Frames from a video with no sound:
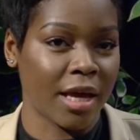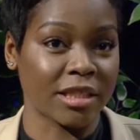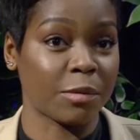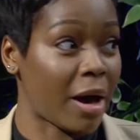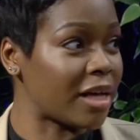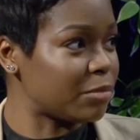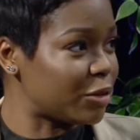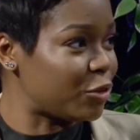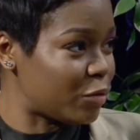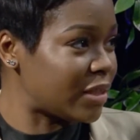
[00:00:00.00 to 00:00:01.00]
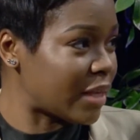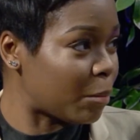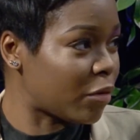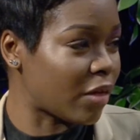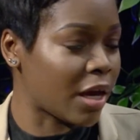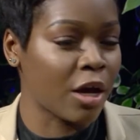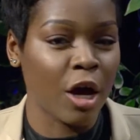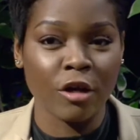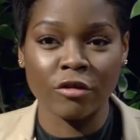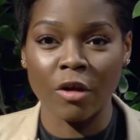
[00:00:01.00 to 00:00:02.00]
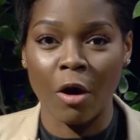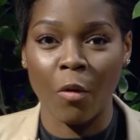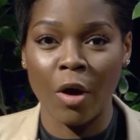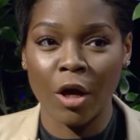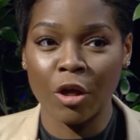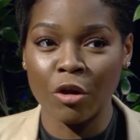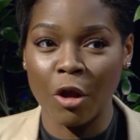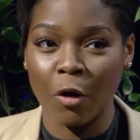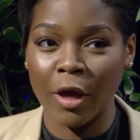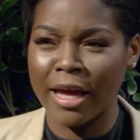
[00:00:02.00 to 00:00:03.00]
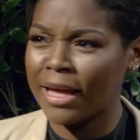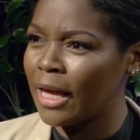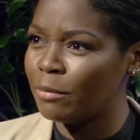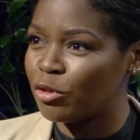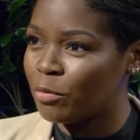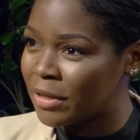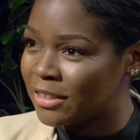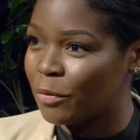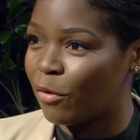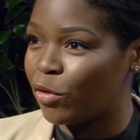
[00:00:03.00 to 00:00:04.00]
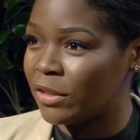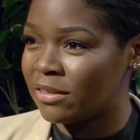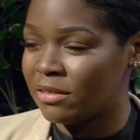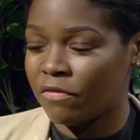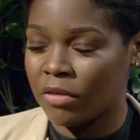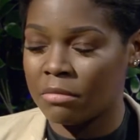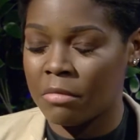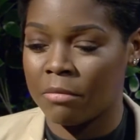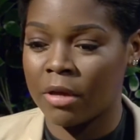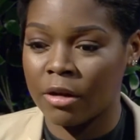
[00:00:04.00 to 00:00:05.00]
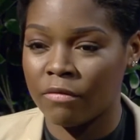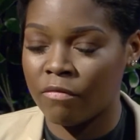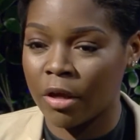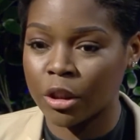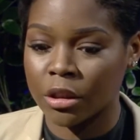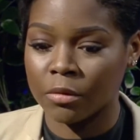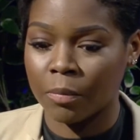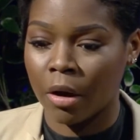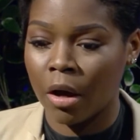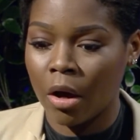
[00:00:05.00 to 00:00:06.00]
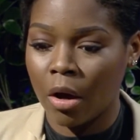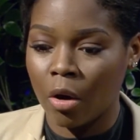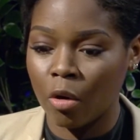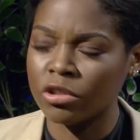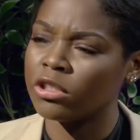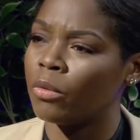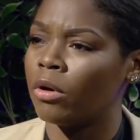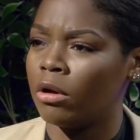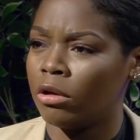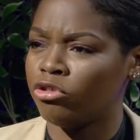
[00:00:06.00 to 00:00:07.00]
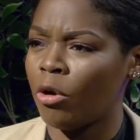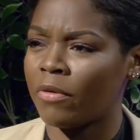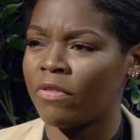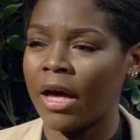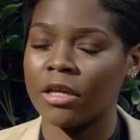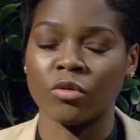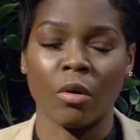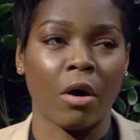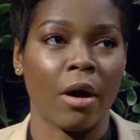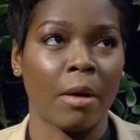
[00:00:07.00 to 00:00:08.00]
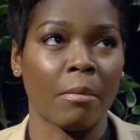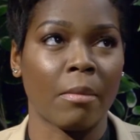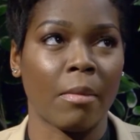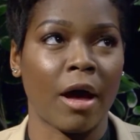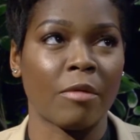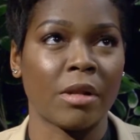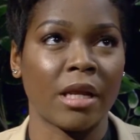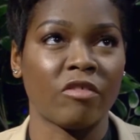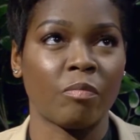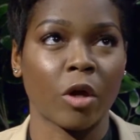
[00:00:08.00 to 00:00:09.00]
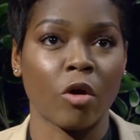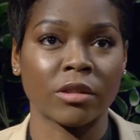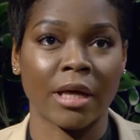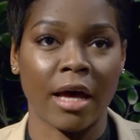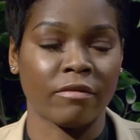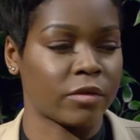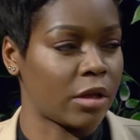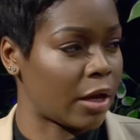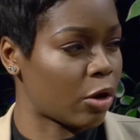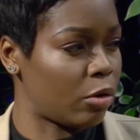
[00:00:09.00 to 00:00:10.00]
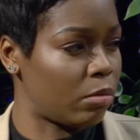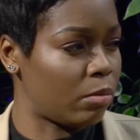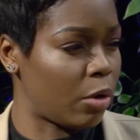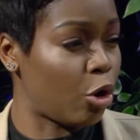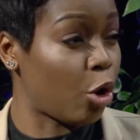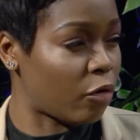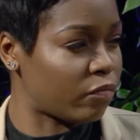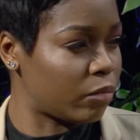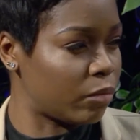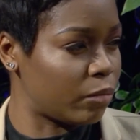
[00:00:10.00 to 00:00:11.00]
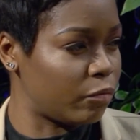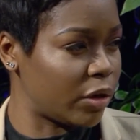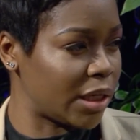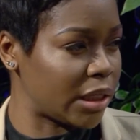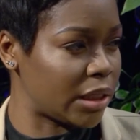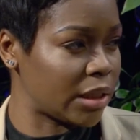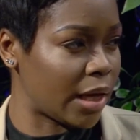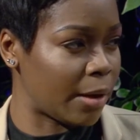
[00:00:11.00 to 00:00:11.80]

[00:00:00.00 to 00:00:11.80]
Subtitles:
inspires me to do the same thing. So, you know, it keeps you busy with all these different kind of adventures. But also, on top of that as well, I believe because I have, like, a lot of really